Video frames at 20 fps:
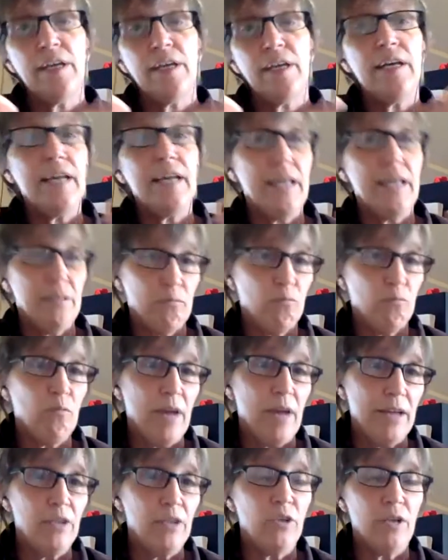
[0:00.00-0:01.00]

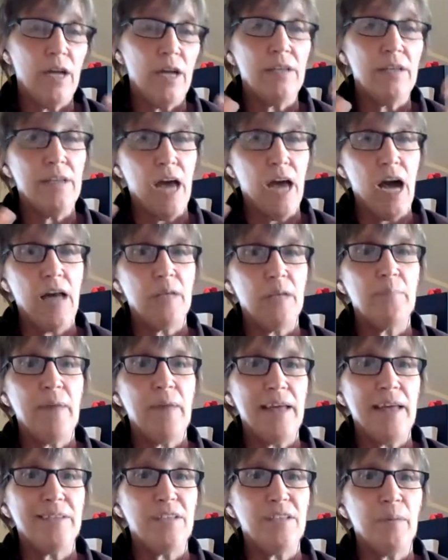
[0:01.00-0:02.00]
in
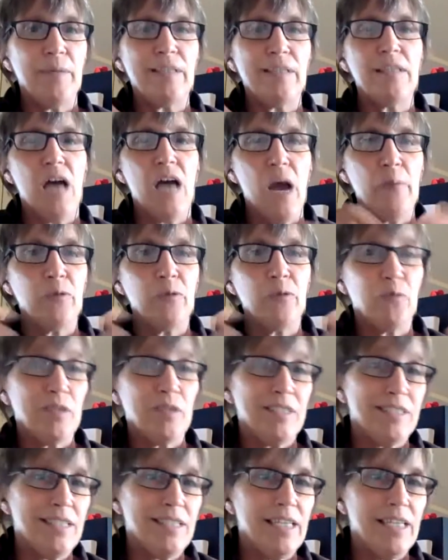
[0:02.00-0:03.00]
non-pandemic times with
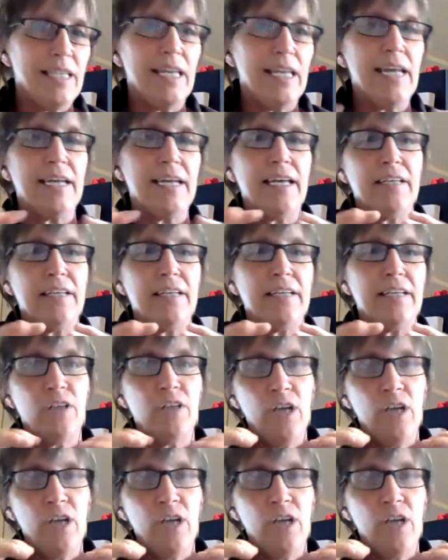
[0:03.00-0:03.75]
seating and